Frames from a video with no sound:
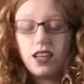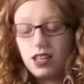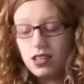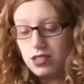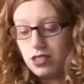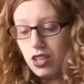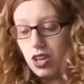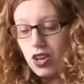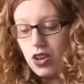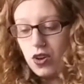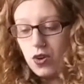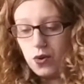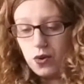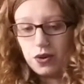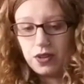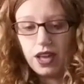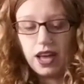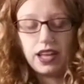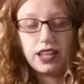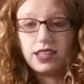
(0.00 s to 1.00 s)
So
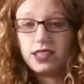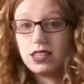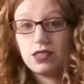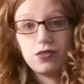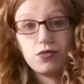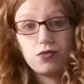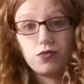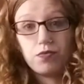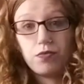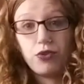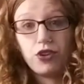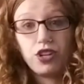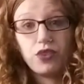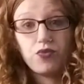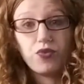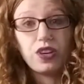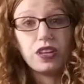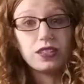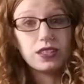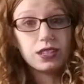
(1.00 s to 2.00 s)
a pretty
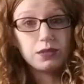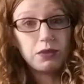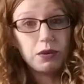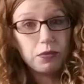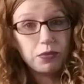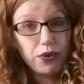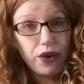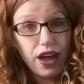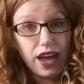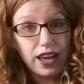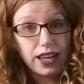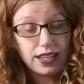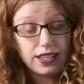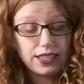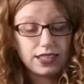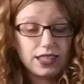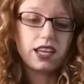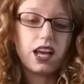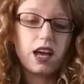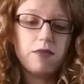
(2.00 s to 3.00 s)
reasonable
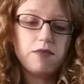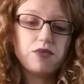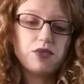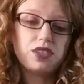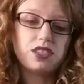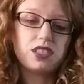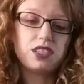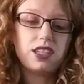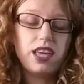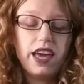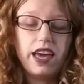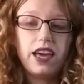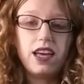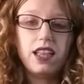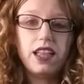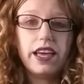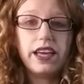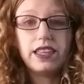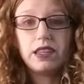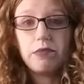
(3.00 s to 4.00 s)
price. It comes with the
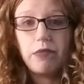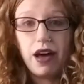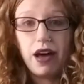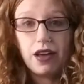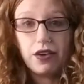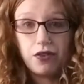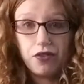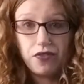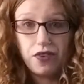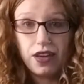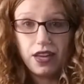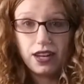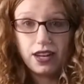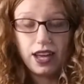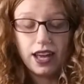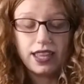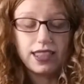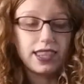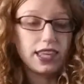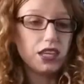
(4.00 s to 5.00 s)
tail and the monofin.
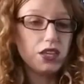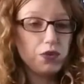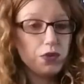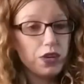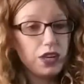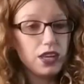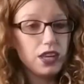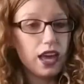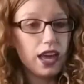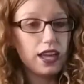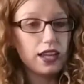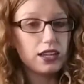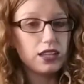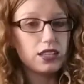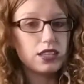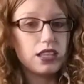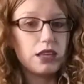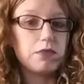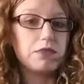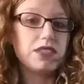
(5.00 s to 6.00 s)
I think you can get
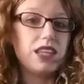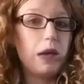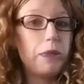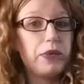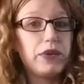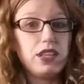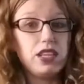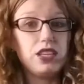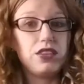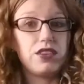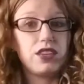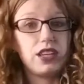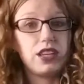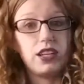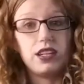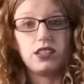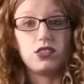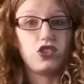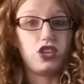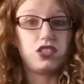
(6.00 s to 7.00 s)
them separately. You can
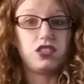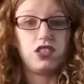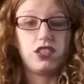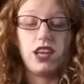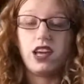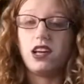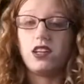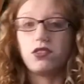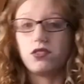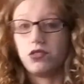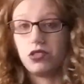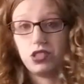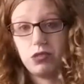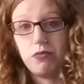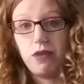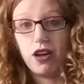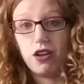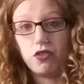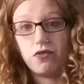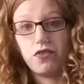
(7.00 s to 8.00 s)
get just a tail or just a
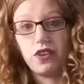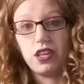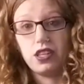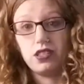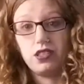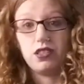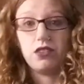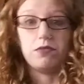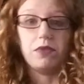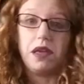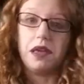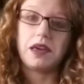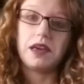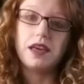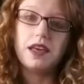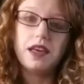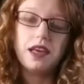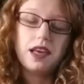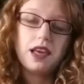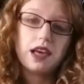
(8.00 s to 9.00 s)
monofin. So I
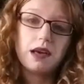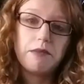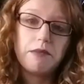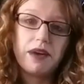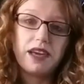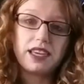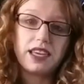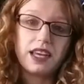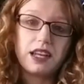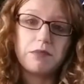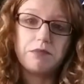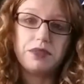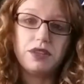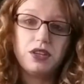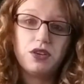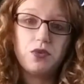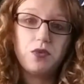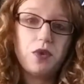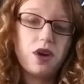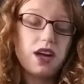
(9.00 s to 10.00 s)
might get a
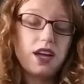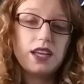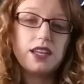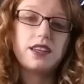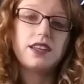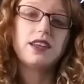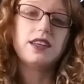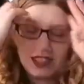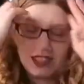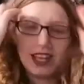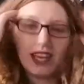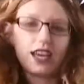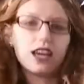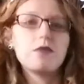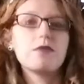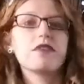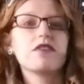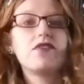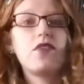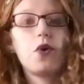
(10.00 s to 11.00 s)
blue one. So they
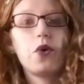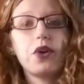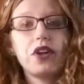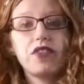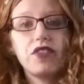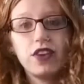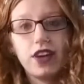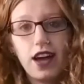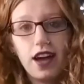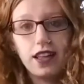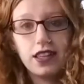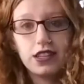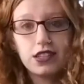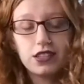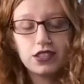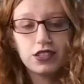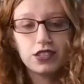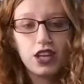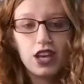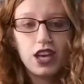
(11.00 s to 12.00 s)
come in 4 different
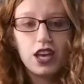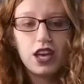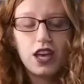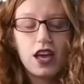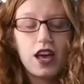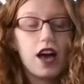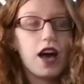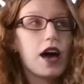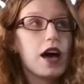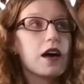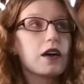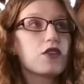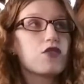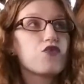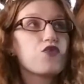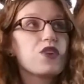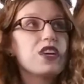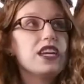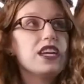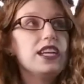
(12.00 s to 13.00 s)
colors.
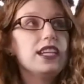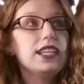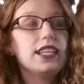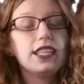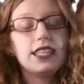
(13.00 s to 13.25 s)
Green,